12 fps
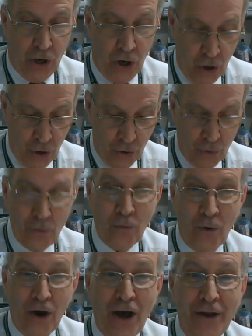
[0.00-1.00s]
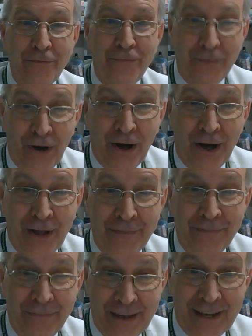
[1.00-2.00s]
Oh, what
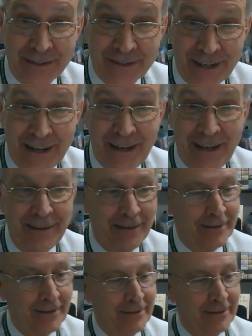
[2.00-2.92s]
fun, they said.